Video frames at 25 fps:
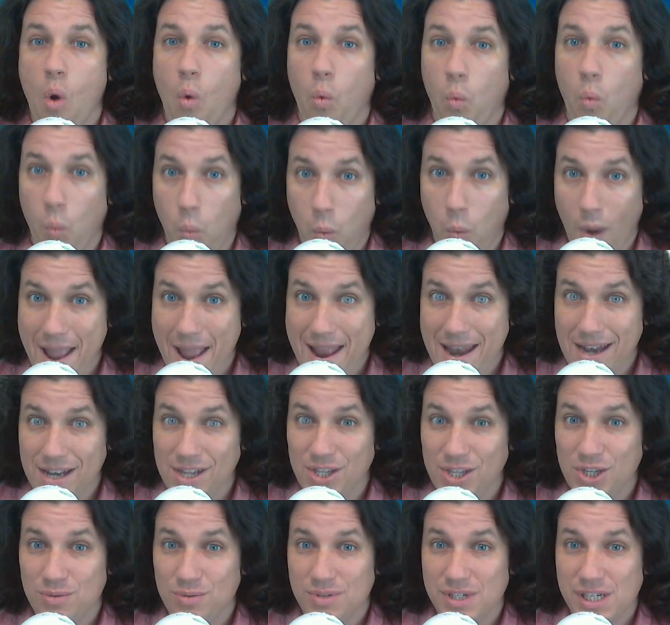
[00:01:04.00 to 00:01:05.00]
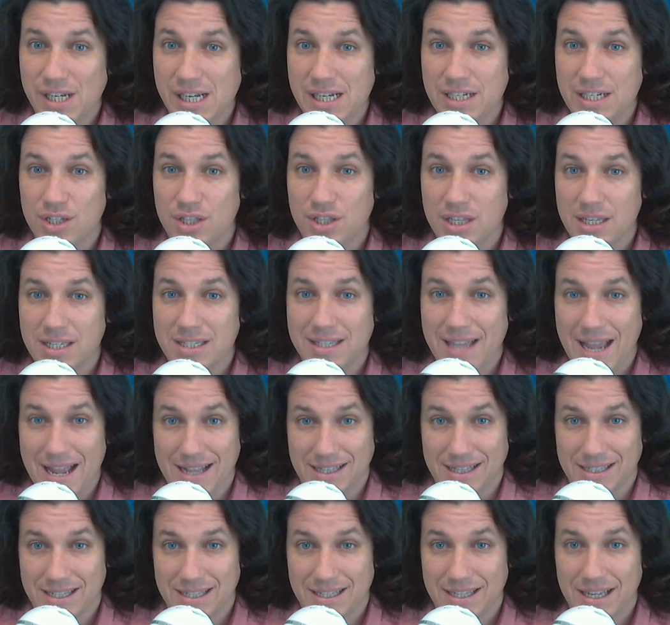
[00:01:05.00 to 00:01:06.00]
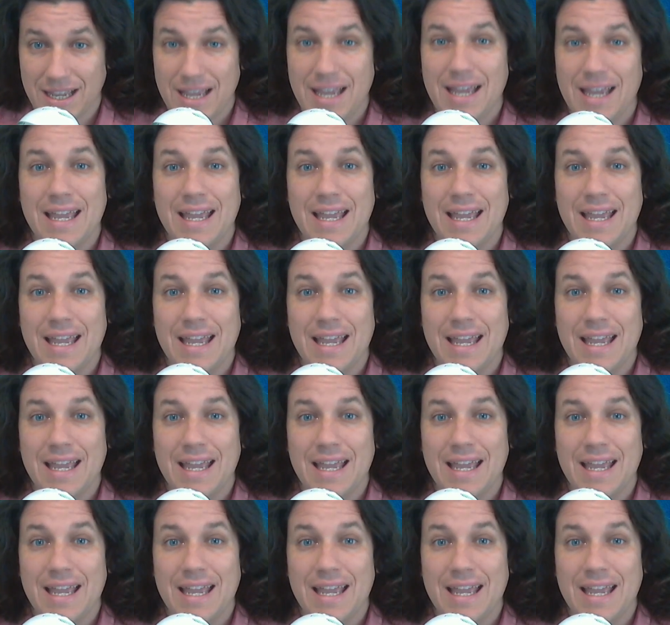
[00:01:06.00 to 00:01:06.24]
When you teach this tense,